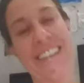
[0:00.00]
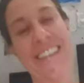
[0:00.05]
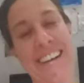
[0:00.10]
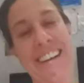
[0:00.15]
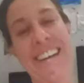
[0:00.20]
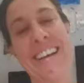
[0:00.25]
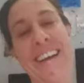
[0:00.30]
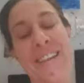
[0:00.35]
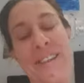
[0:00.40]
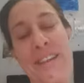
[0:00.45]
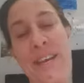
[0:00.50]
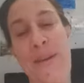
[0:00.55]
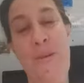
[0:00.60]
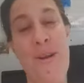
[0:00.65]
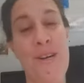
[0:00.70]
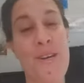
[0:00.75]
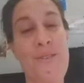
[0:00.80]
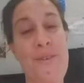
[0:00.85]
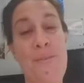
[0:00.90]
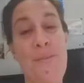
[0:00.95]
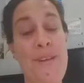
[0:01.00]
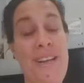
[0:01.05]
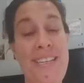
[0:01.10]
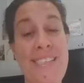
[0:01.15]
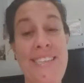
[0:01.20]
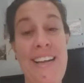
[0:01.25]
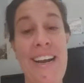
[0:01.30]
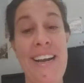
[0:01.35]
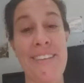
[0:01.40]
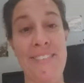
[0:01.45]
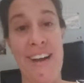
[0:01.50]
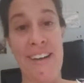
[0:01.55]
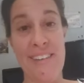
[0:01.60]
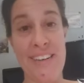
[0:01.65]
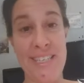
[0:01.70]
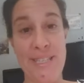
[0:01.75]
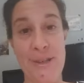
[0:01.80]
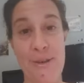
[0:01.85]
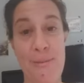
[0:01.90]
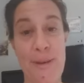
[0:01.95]
The wonderful plus side of having
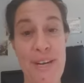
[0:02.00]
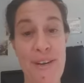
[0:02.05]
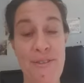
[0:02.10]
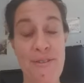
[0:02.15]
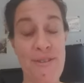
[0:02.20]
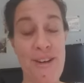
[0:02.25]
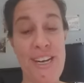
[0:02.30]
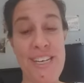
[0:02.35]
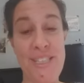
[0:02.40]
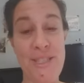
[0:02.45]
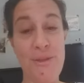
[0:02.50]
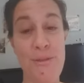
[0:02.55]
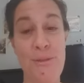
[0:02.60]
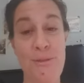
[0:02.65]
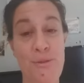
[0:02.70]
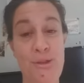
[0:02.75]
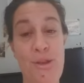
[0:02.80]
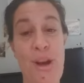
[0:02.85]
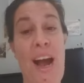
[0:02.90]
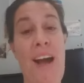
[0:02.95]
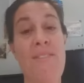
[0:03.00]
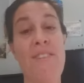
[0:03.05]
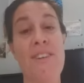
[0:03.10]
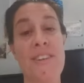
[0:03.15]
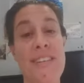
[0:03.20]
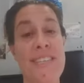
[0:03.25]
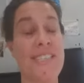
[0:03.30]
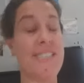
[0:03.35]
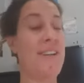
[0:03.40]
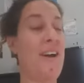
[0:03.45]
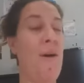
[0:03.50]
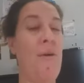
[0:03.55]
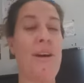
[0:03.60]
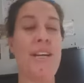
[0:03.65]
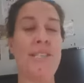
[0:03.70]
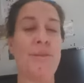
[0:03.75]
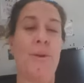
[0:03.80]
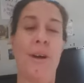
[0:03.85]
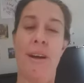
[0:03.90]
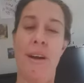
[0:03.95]
so many friends who travel, it's always,
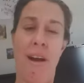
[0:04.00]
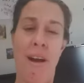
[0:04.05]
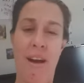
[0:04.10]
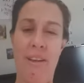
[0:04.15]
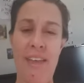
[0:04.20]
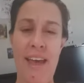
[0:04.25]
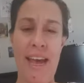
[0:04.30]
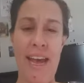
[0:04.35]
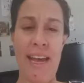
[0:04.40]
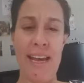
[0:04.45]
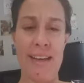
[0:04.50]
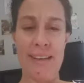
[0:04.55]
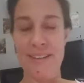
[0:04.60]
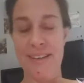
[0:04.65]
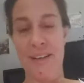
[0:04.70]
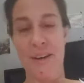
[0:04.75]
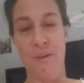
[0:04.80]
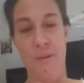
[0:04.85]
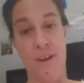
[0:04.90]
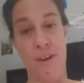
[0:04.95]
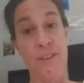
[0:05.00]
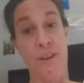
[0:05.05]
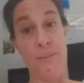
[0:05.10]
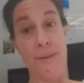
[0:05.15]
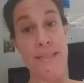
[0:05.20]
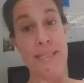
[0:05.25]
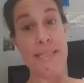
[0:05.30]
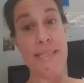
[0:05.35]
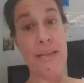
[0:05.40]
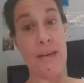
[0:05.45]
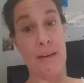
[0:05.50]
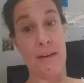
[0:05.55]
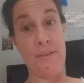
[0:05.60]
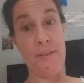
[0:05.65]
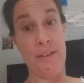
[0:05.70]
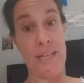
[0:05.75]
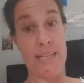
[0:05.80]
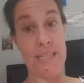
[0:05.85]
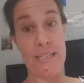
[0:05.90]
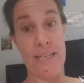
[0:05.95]
where are they? Where have you been stuck for
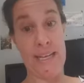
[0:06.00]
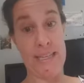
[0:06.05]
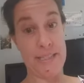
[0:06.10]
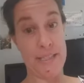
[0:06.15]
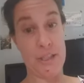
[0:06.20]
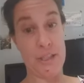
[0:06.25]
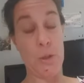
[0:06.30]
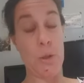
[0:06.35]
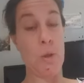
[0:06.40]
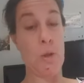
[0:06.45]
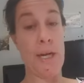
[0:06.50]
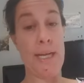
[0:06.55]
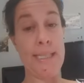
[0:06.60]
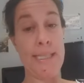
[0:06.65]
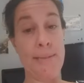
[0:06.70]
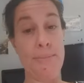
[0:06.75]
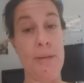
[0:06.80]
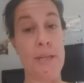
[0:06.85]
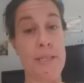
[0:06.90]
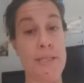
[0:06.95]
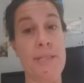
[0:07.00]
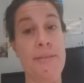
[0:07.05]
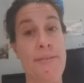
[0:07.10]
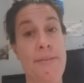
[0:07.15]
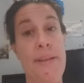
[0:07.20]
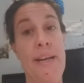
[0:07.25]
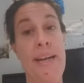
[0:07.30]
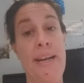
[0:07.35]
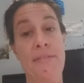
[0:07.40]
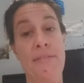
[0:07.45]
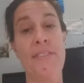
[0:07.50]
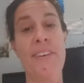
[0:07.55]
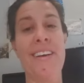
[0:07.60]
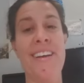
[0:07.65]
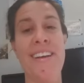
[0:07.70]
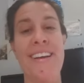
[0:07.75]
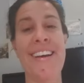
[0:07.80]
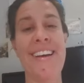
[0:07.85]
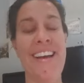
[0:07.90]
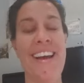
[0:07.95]
these last 2 crazy months of life?
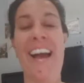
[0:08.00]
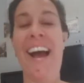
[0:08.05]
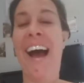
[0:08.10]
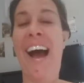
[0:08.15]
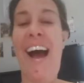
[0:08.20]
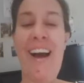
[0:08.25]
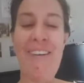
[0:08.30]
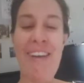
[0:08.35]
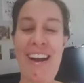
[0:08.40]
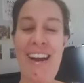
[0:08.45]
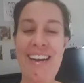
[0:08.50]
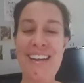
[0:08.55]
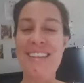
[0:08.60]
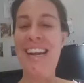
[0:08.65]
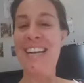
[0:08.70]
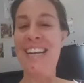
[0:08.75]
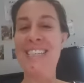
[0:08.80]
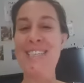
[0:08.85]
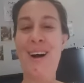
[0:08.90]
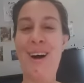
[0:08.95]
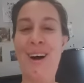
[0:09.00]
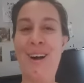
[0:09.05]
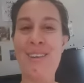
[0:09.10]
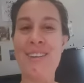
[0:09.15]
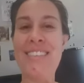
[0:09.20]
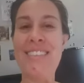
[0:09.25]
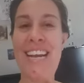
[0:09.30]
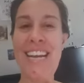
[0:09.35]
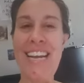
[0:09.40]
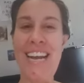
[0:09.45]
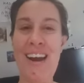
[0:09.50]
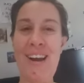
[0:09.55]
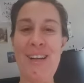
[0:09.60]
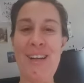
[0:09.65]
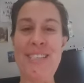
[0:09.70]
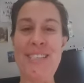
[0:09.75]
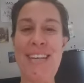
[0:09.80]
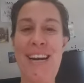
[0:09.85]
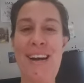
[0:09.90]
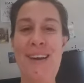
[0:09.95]
All right, that's all. Take care of
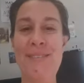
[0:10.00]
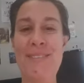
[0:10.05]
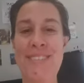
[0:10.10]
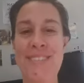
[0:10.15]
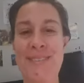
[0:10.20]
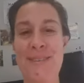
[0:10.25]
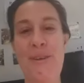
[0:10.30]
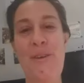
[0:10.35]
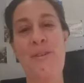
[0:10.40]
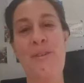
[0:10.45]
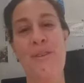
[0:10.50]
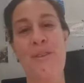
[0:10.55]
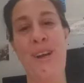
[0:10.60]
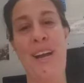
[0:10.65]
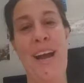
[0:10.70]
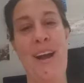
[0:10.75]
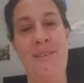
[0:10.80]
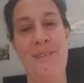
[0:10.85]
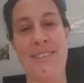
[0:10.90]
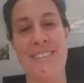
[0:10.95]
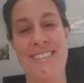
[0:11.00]
yourselves. Over and out.